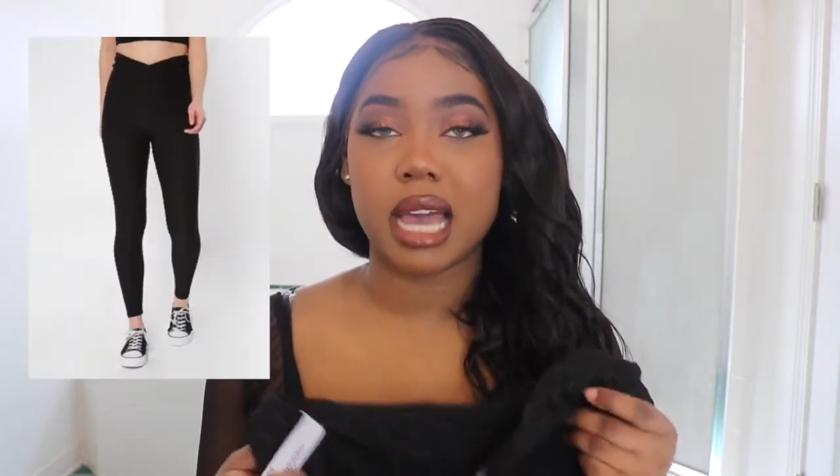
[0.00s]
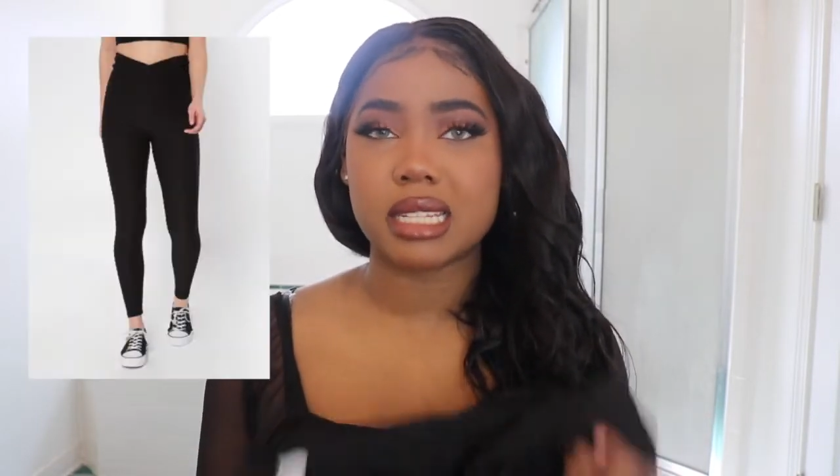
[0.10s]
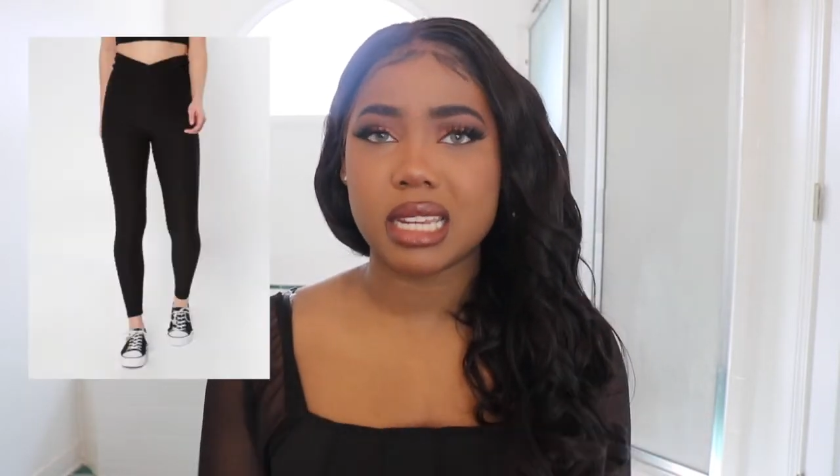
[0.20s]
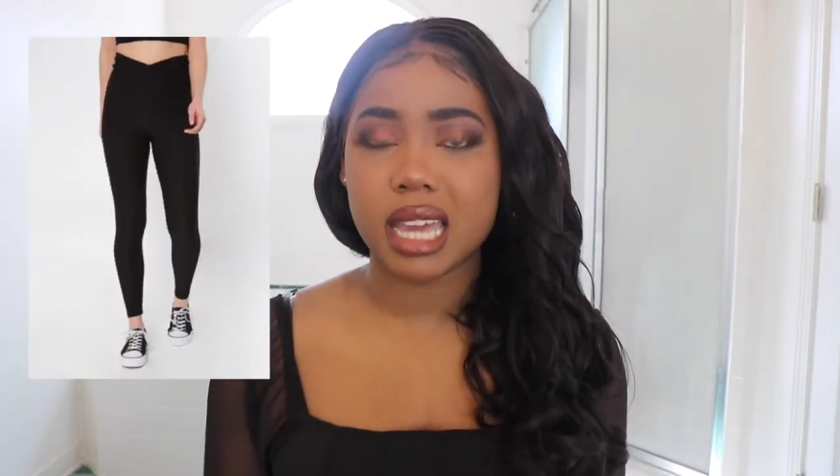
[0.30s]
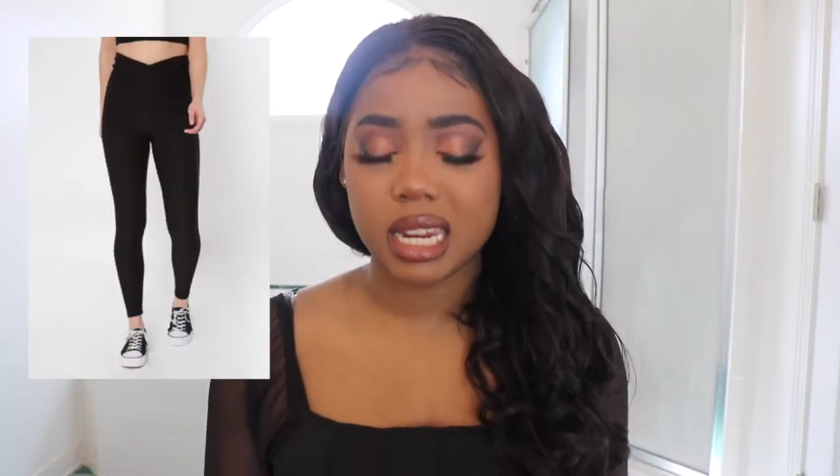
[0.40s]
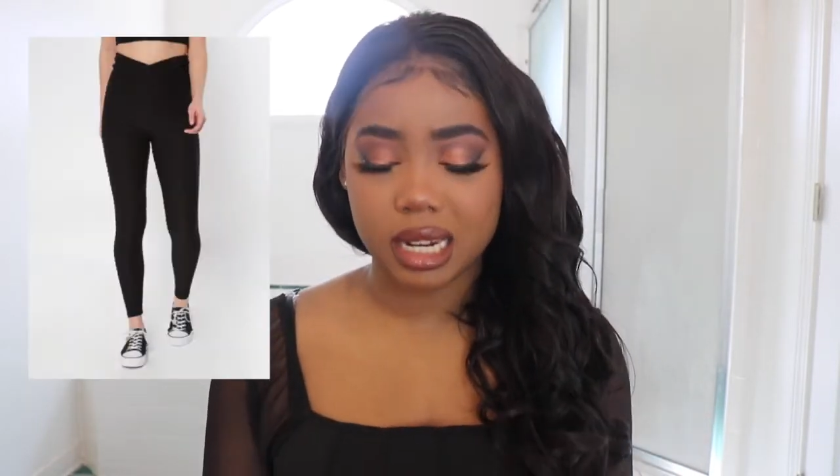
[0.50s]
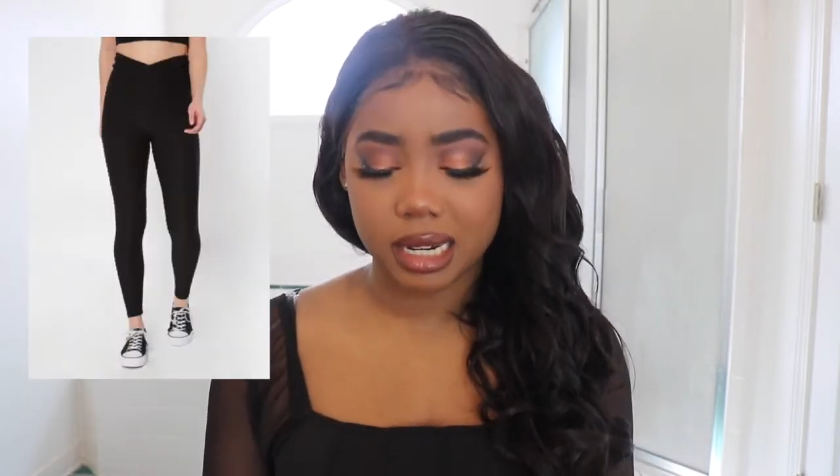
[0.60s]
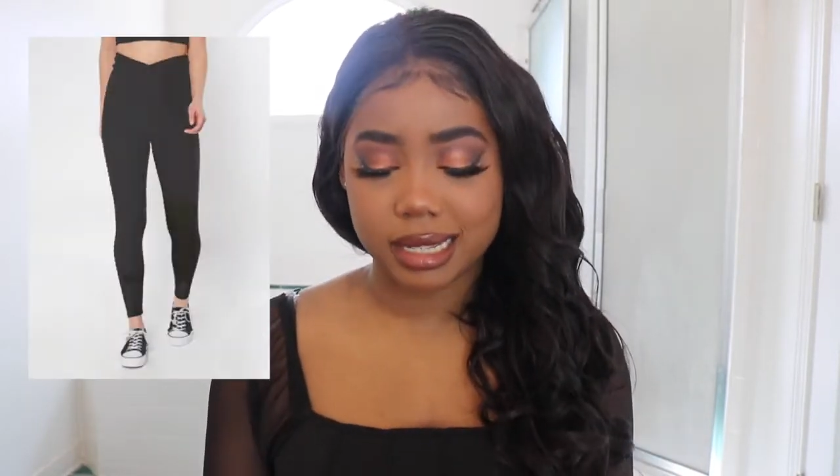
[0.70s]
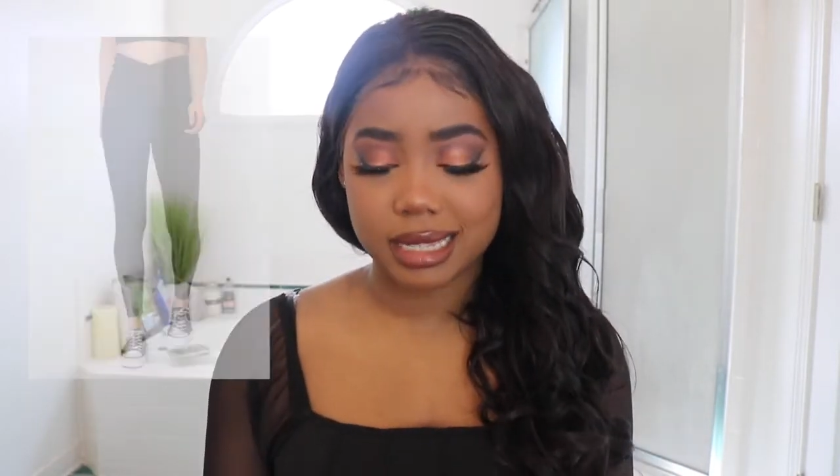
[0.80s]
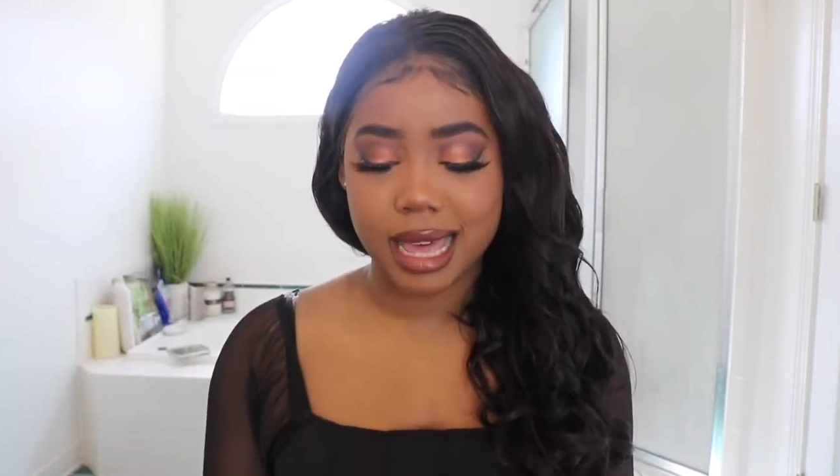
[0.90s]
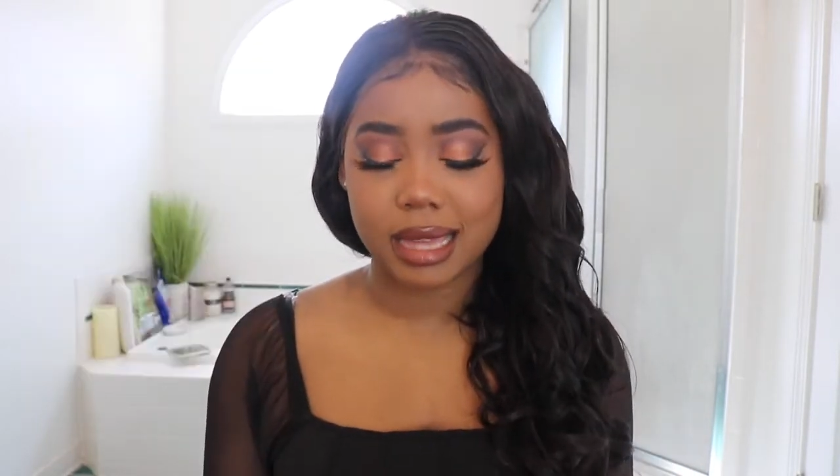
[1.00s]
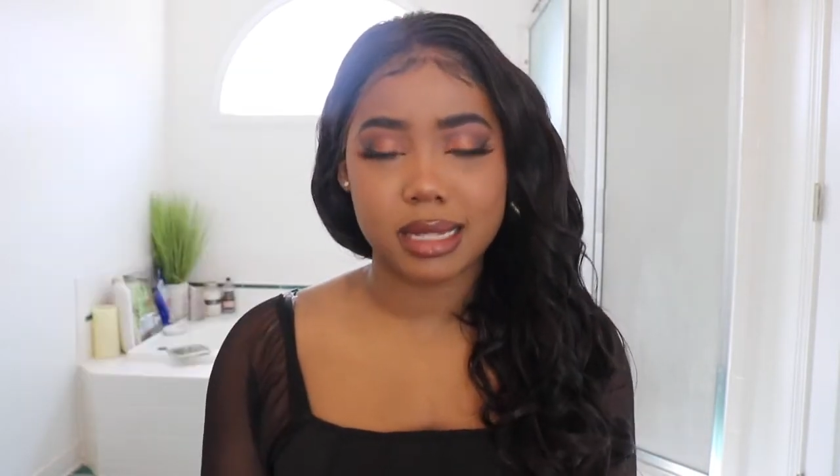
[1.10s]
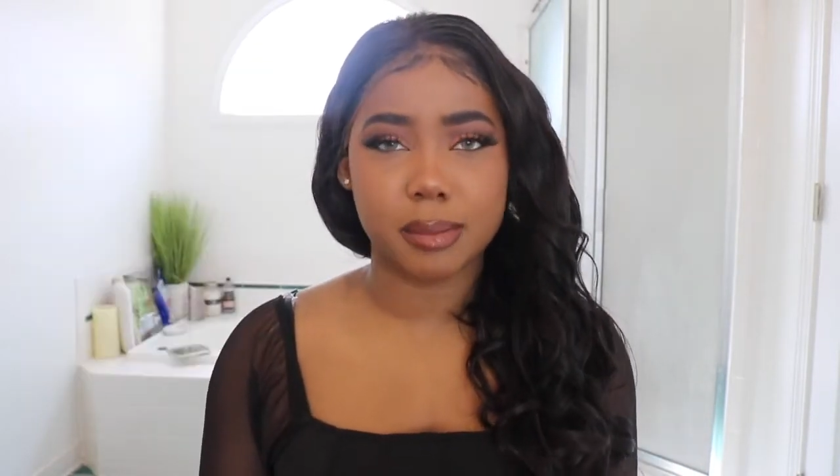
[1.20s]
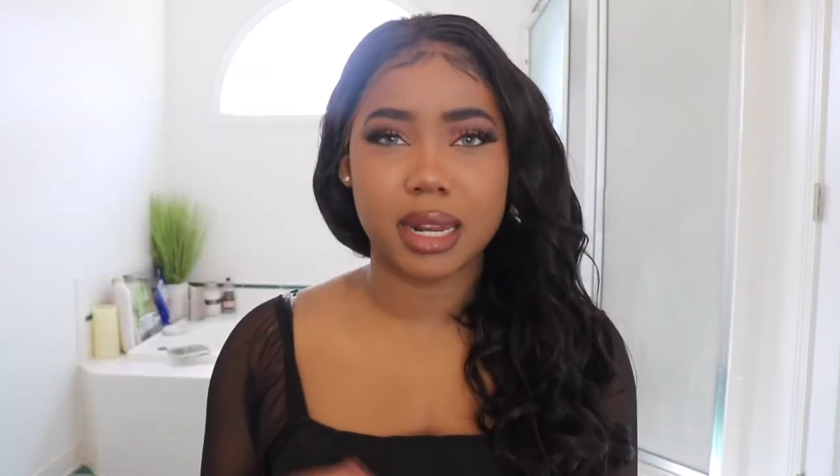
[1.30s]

I did get it in a set,